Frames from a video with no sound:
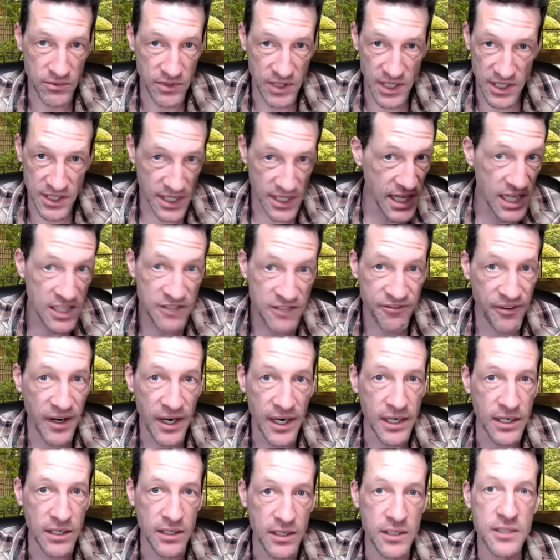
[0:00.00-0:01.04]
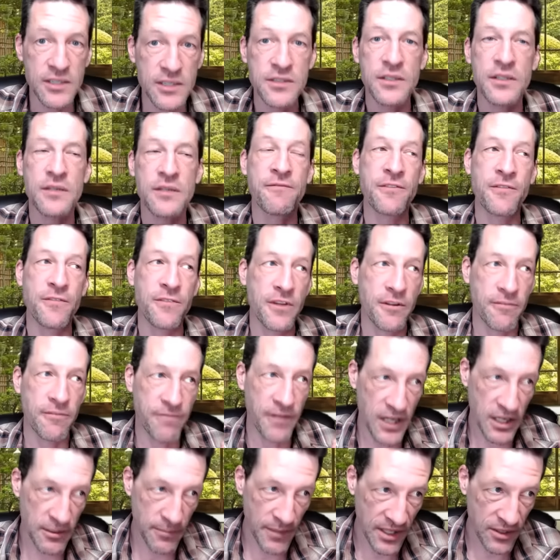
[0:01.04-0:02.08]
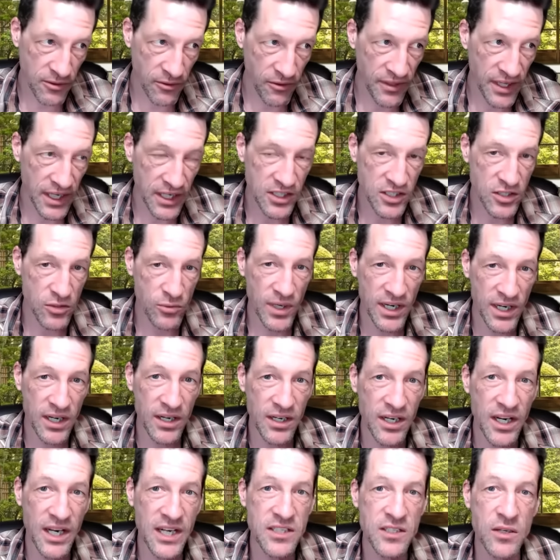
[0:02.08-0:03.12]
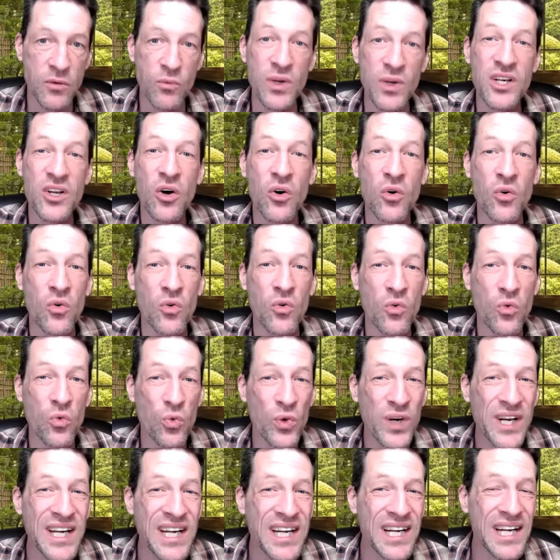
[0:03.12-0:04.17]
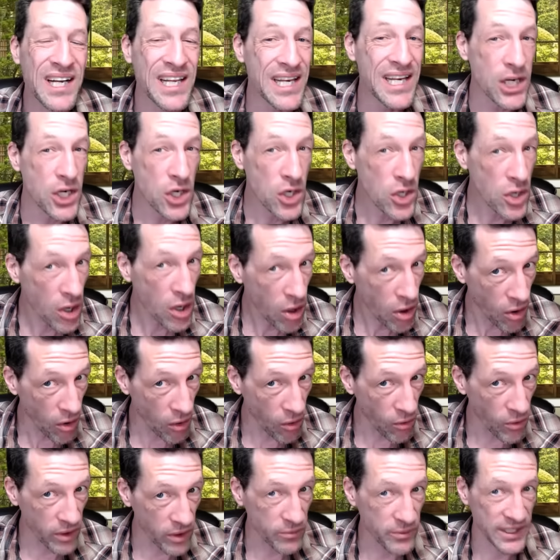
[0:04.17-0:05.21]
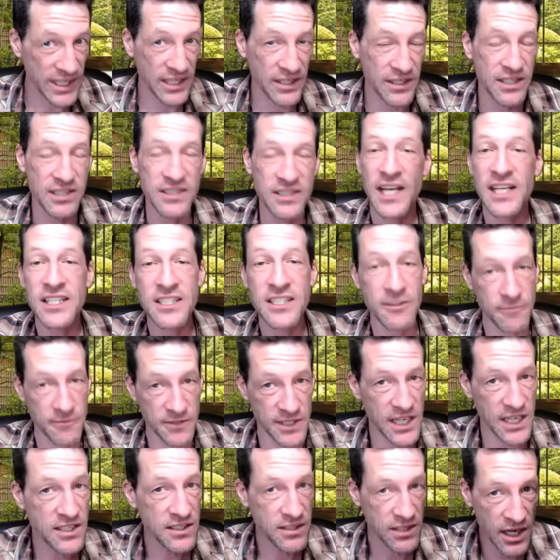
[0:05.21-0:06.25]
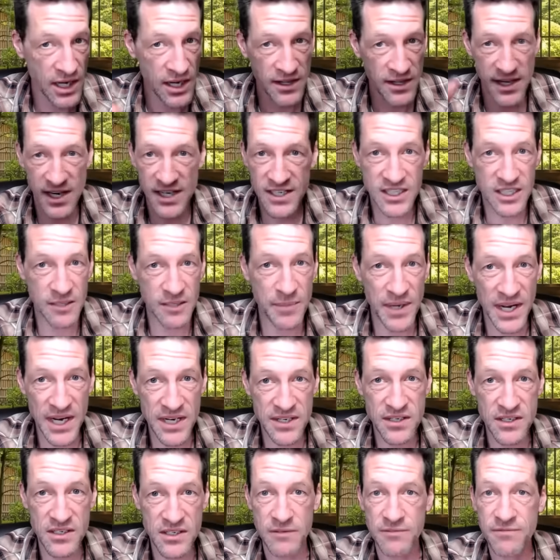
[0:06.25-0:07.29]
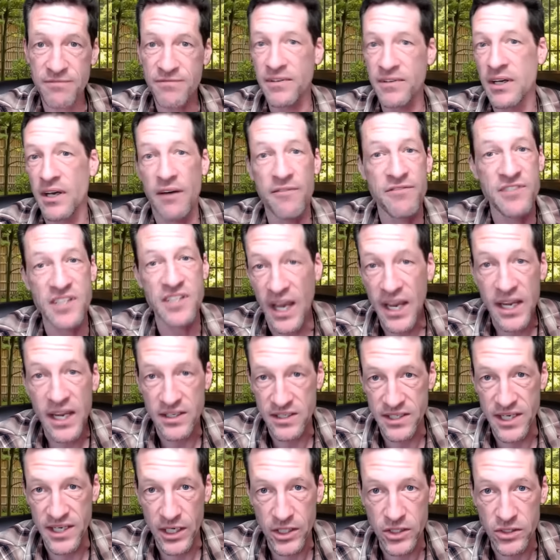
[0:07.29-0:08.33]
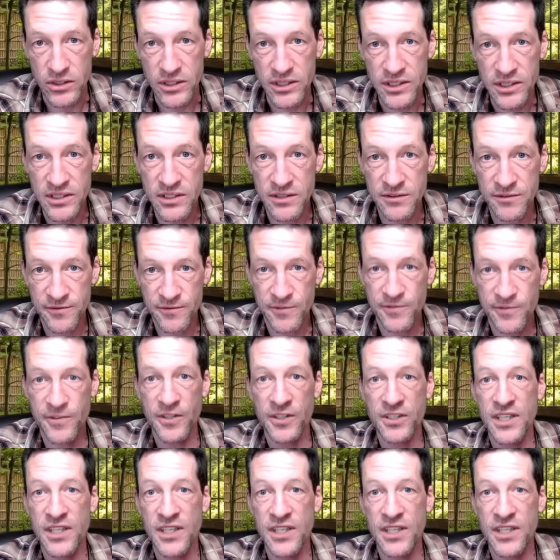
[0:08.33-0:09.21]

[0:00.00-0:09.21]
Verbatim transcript: and that's fine it's the, the fundamental thing is to recognize that we don't really know what reality is that's that's that's the basis of of science actually is to first